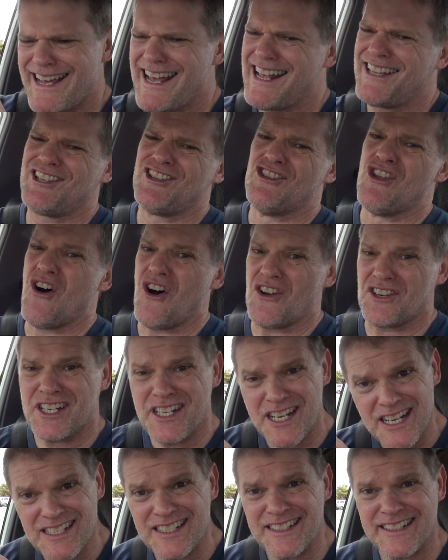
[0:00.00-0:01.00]
It's
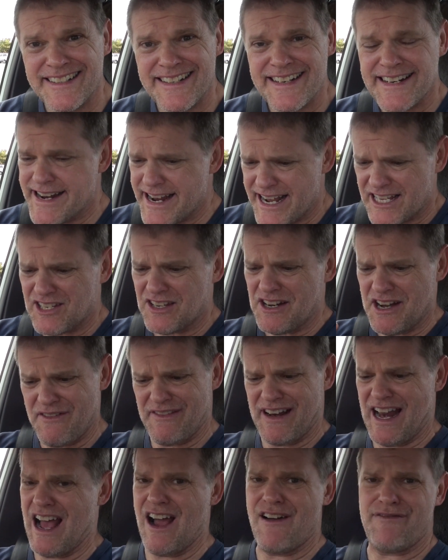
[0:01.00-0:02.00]
not. It's not
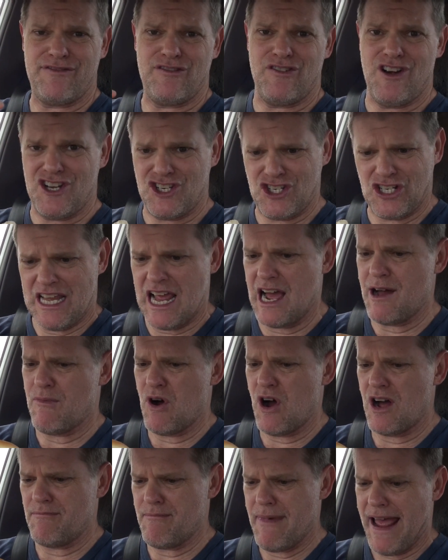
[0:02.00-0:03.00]
even half fresh. Come
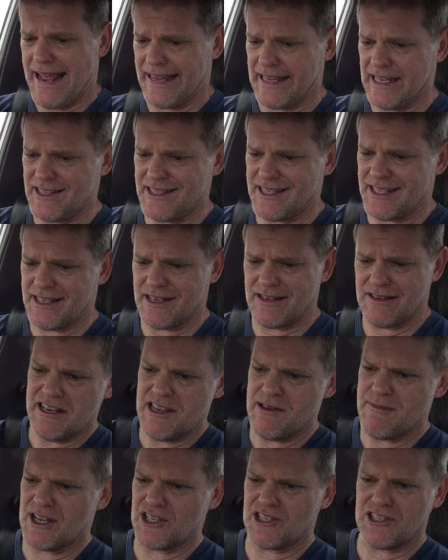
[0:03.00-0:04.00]
on, Maccas.
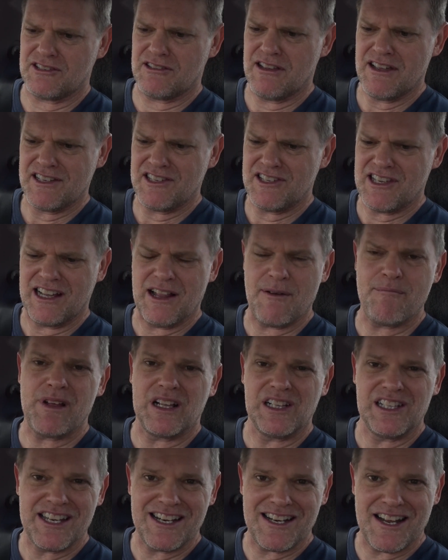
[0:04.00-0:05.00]
You must sell a
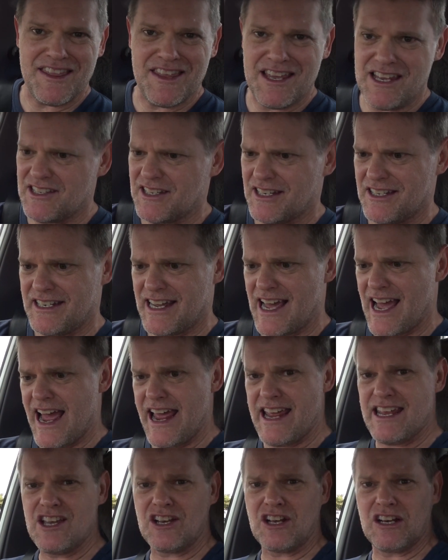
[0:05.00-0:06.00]
billion of these a
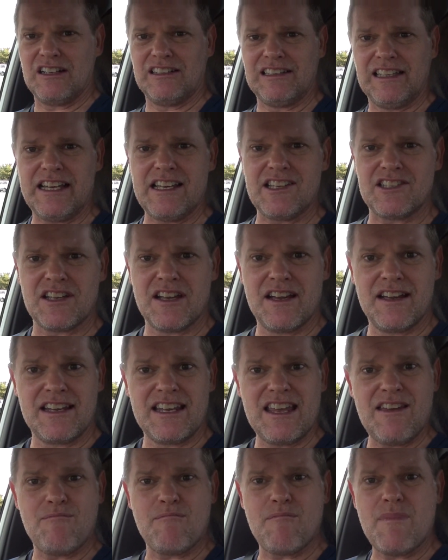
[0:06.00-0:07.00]
day. You could at least
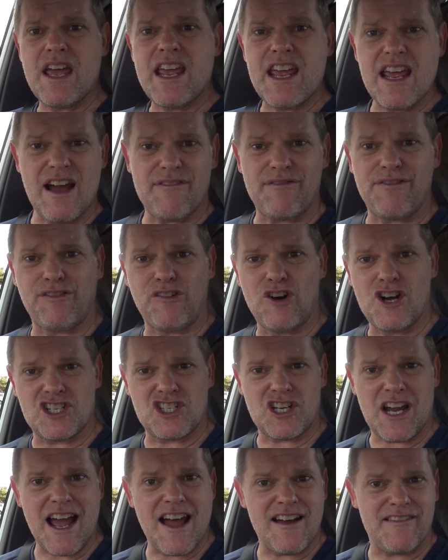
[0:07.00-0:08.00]
give me a
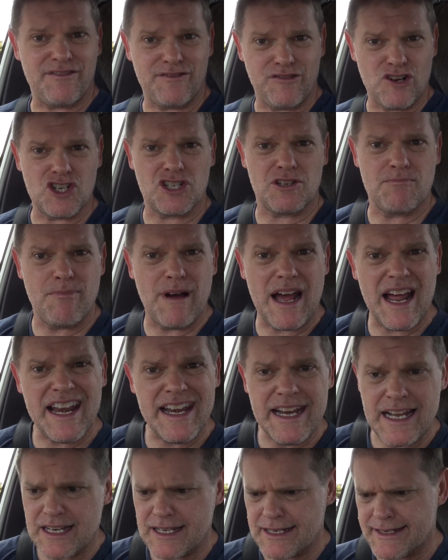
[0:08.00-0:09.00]
fresh, half fresh
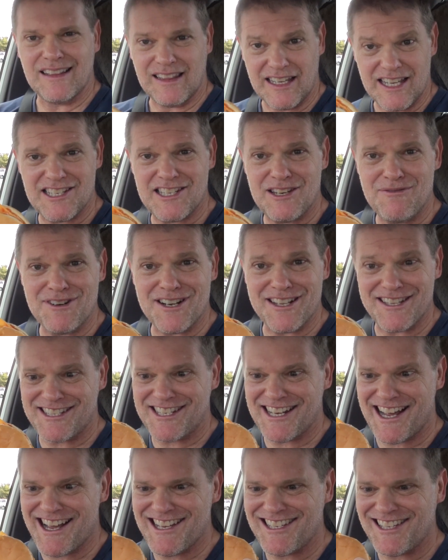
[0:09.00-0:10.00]
bun. Let's see what it
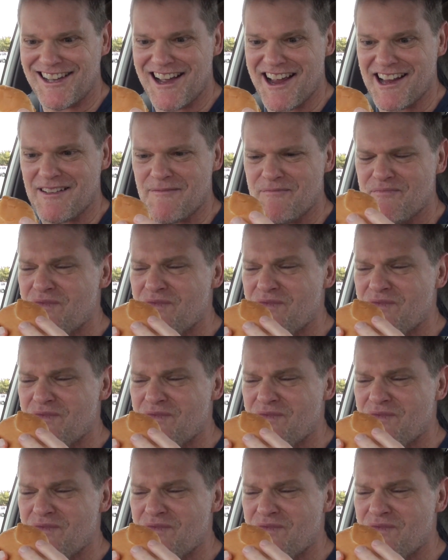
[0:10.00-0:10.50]
tastes like.